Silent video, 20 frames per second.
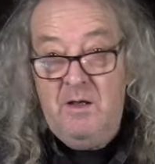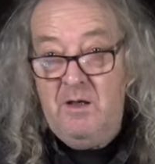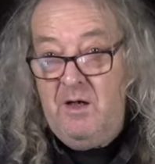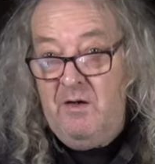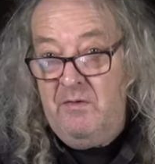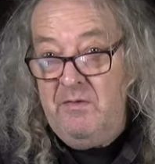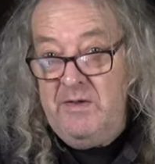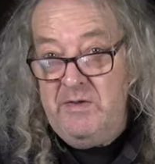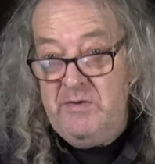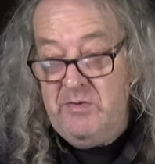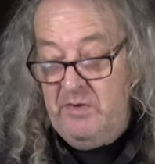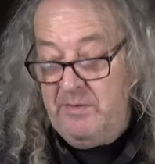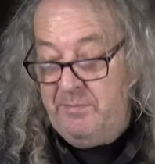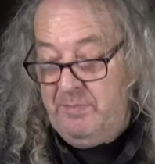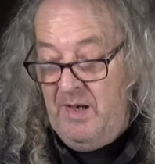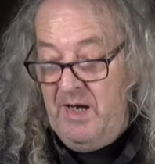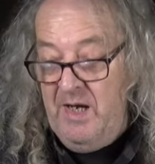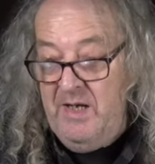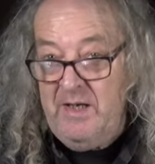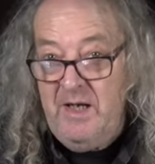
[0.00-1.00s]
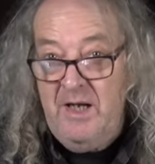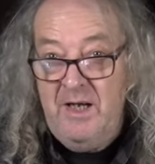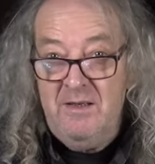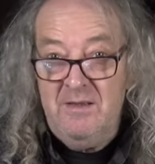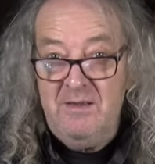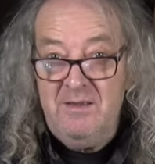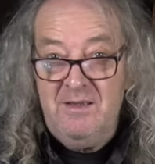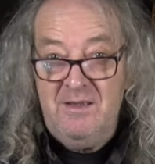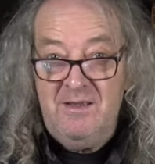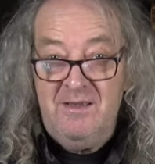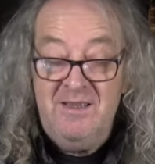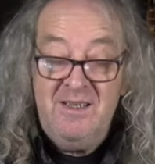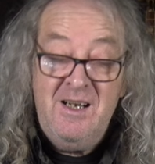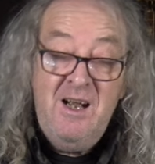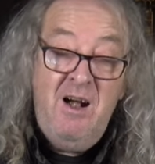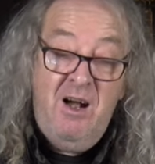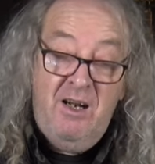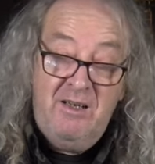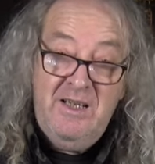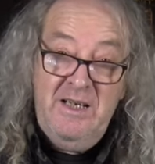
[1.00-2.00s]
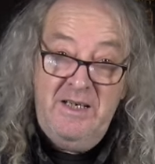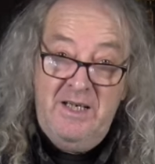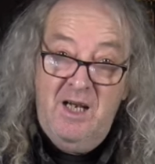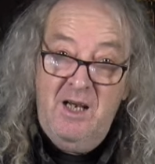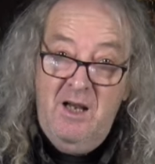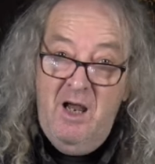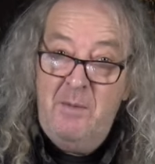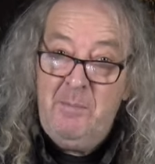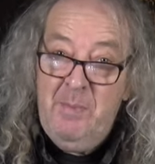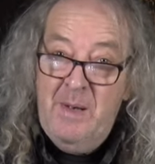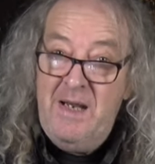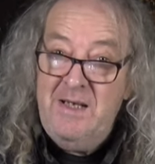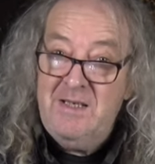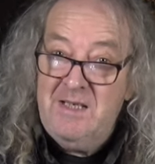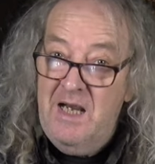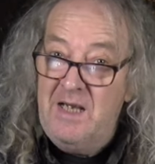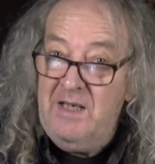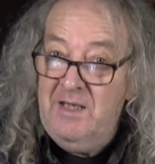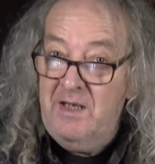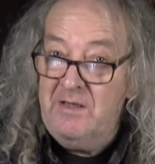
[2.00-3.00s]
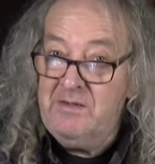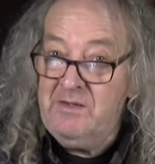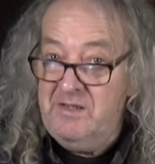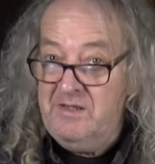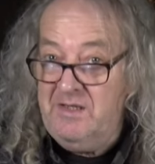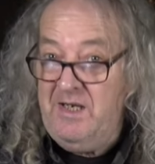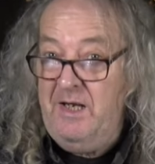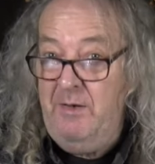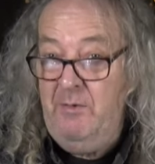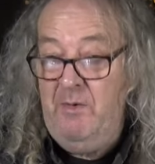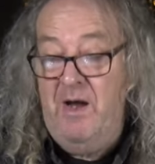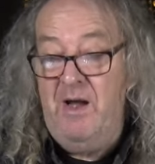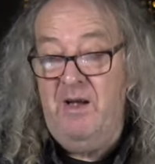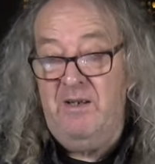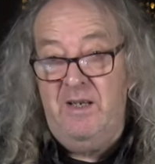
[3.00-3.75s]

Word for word: I've enjoyed playing it. I think I like playing Telecasters anyway.